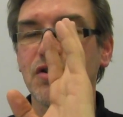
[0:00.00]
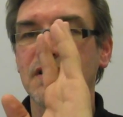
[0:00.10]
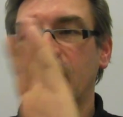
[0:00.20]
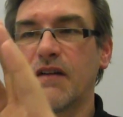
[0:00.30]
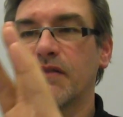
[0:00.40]

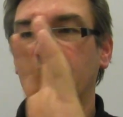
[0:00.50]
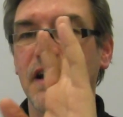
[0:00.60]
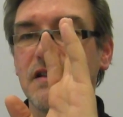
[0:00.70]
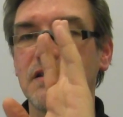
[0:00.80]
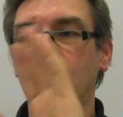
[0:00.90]
safe
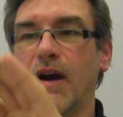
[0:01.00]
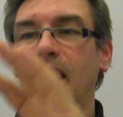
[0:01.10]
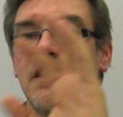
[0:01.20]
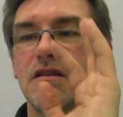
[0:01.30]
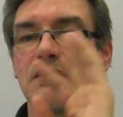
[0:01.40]
against
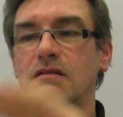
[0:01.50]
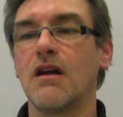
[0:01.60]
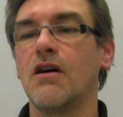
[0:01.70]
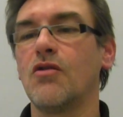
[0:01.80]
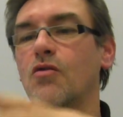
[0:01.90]
rain,
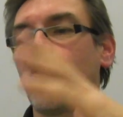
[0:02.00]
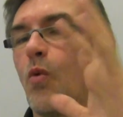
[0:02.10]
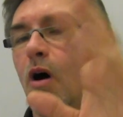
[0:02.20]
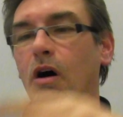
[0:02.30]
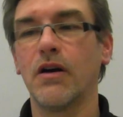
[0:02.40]
snow,
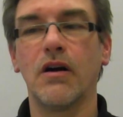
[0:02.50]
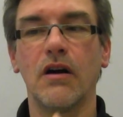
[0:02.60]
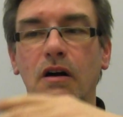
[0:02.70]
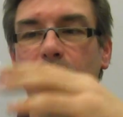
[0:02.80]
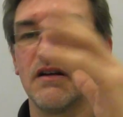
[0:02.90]

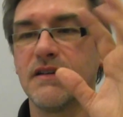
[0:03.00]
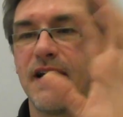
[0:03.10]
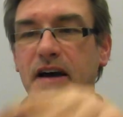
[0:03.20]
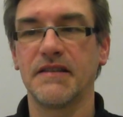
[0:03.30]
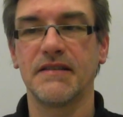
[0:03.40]
water,
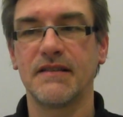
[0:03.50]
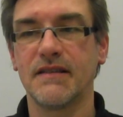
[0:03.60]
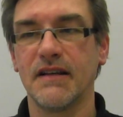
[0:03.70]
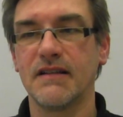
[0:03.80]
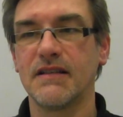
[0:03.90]

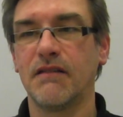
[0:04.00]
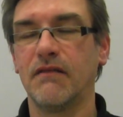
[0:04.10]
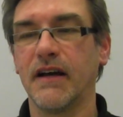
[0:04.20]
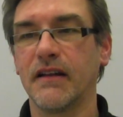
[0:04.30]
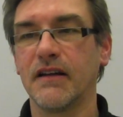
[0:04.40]
dust and stuff
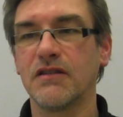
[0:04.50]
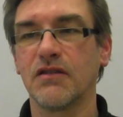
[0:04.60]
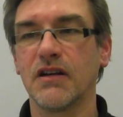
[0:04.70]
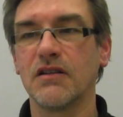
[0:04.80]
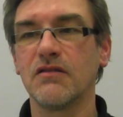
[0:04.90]
like that. You
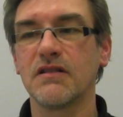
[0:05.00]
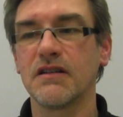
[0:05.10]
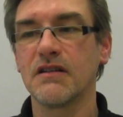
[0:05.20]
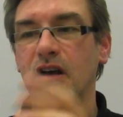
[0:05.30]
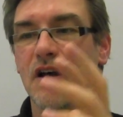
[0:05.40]
can use
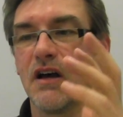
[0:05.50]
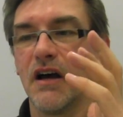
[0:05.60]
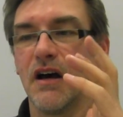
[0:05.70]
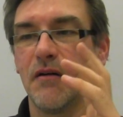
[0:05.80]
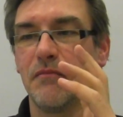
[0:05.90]
it
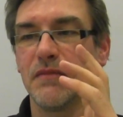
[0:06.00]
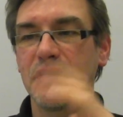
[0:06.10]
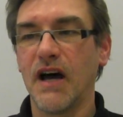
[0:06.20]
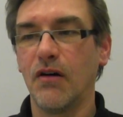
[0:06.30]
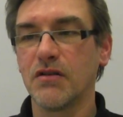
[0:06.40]

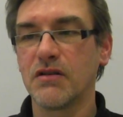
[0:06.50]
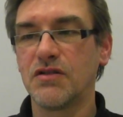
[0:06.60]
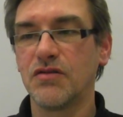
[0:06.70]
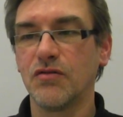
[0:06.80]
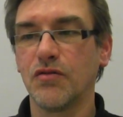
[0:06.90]
down
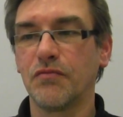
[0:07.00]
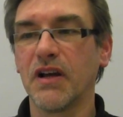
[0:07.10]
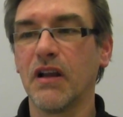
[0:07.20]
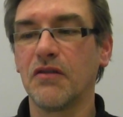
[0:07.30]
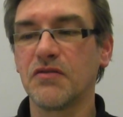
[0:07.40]
to
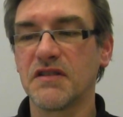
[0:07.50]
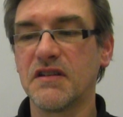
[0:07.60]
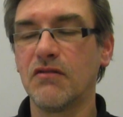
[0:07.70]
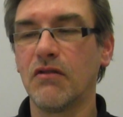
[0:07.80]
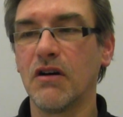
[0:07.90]
below
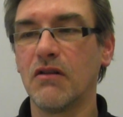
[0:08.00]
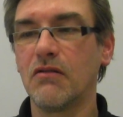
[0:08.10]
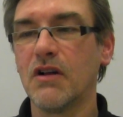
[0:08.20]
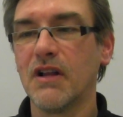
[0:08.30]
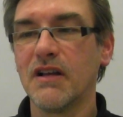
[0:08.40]

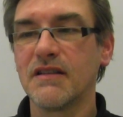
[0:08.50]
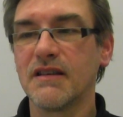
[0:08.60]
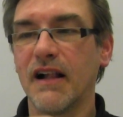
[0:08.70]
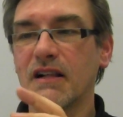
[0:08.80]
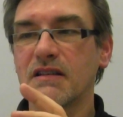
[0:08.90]
0
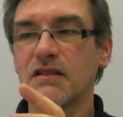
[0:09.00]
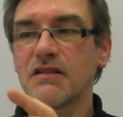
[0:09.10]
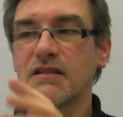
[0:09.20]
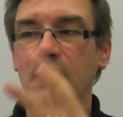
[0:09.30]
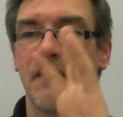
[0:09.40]

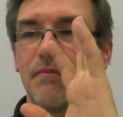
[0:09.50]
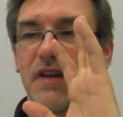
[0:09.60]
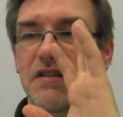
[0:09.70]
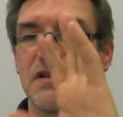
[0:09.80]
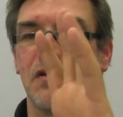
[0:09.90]
Celsius,
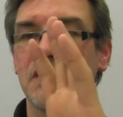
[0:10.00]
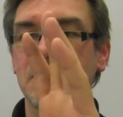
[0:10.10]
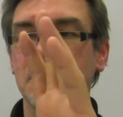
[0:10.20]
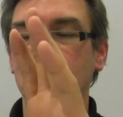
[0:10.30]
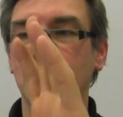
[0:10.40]
and so
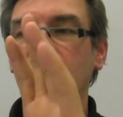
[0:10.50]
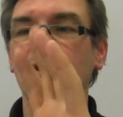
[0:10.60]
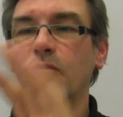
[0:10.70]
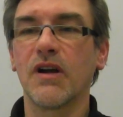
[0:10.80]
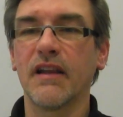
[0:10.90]
this is a
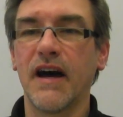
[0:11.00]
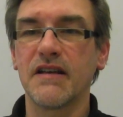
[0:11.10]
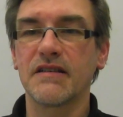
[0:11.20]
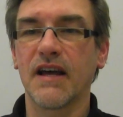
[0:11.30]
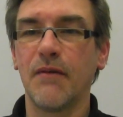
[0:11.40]
real
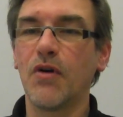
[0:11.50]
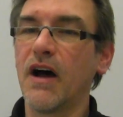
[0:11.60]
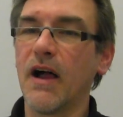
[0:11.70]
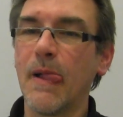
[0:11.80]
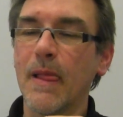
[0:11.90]
nice
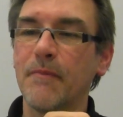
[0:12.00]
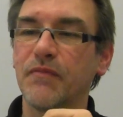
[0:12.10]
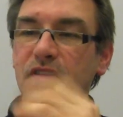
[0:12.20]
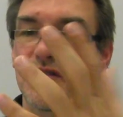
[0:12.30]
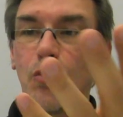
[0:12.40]
camera.
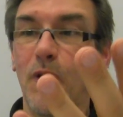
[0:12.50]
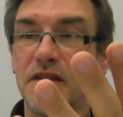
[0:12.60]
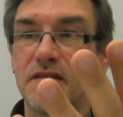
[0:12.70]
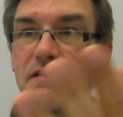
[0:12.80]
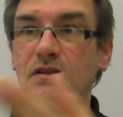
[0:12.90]
So
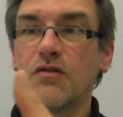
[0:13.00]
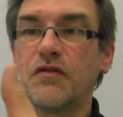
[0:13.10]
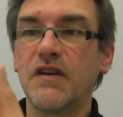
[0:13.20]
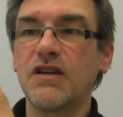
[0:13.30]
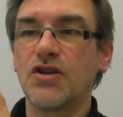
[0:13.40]
what's the new
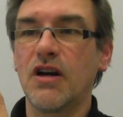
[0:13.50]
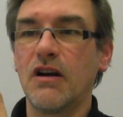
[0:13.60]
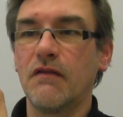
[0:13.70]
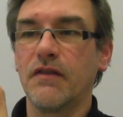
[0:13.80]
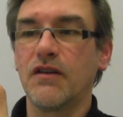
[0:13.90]

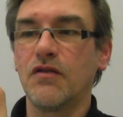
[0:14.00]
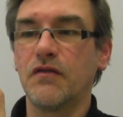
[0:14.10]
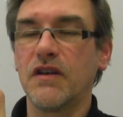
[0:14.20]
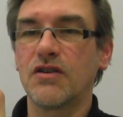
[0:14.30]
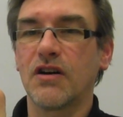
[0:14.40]
feature? The new
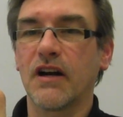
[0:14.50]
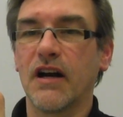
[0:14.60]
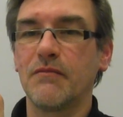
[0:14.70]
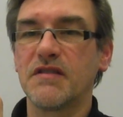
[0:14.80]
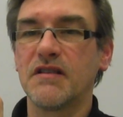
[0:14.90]
feature
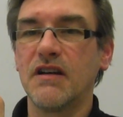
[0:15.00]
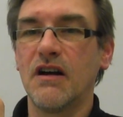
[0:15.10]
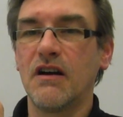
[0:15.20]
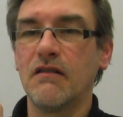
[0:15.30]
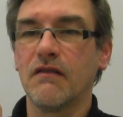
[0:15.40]
comes
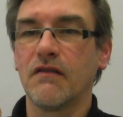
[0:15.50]
here.